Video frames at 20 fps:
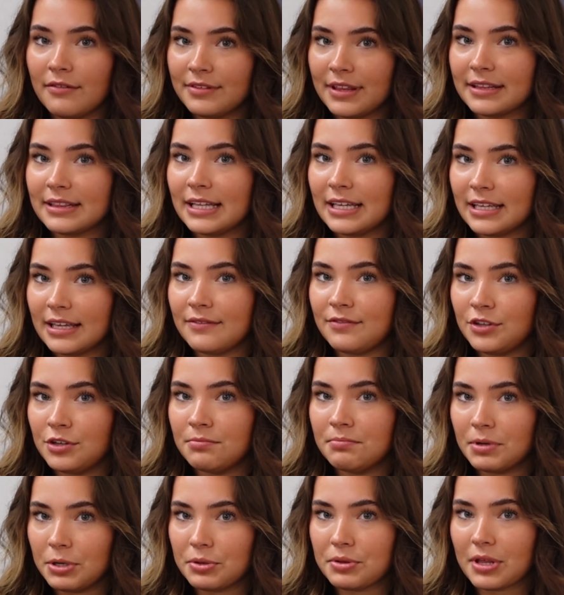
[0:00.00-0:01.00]
that they give you
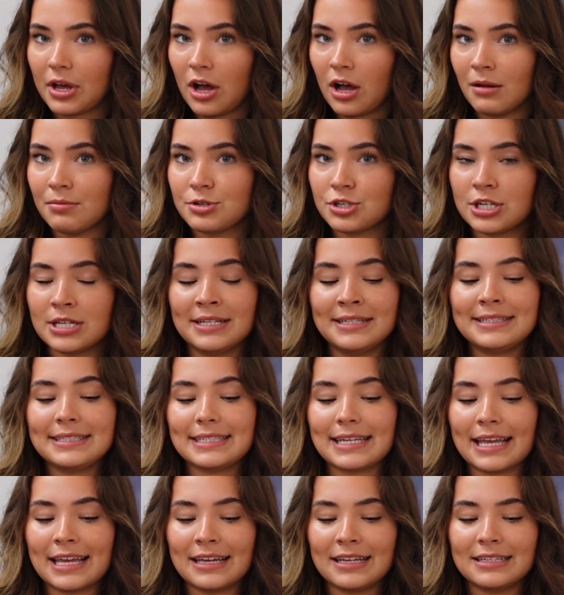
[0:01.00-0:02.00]
both options,
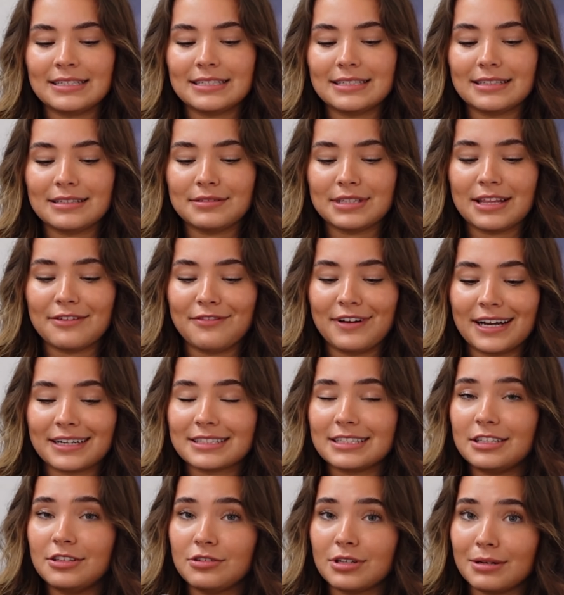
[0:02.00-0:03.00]
and the fact
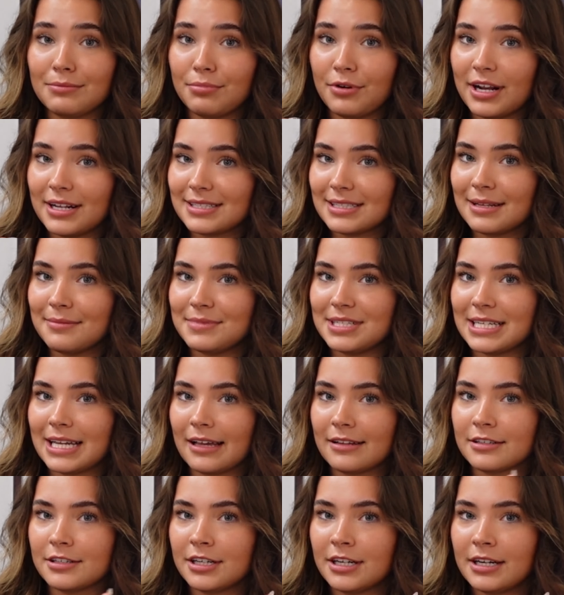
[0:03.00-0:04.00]
that you can press them
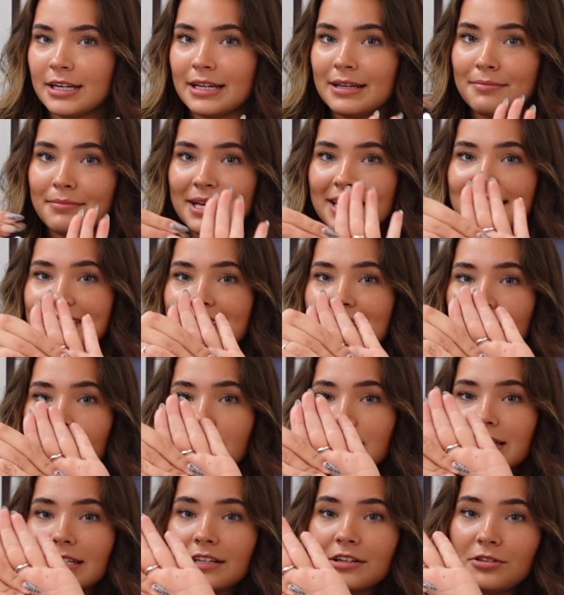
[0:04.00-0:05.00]
together, it makes it a
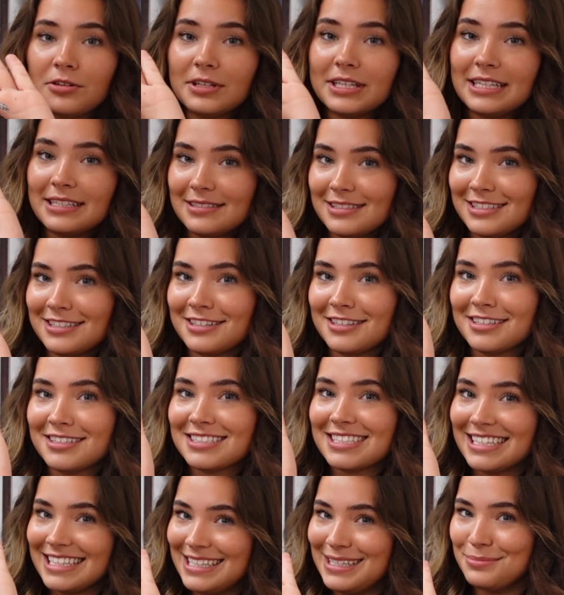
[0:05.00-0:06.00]
little easier
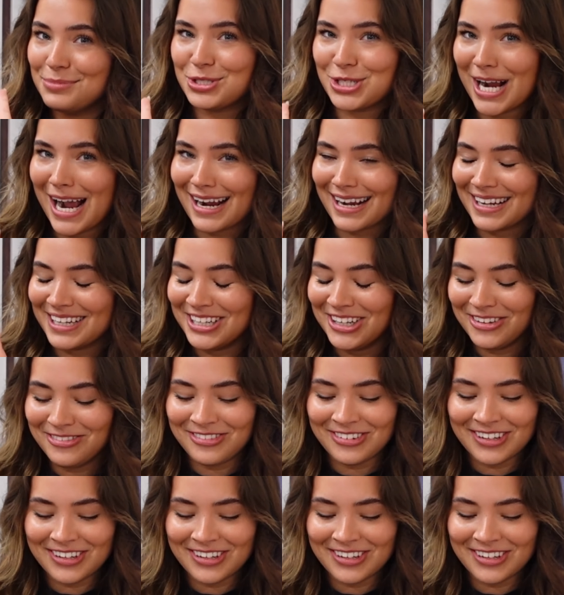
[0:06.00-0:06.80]
to keep track of.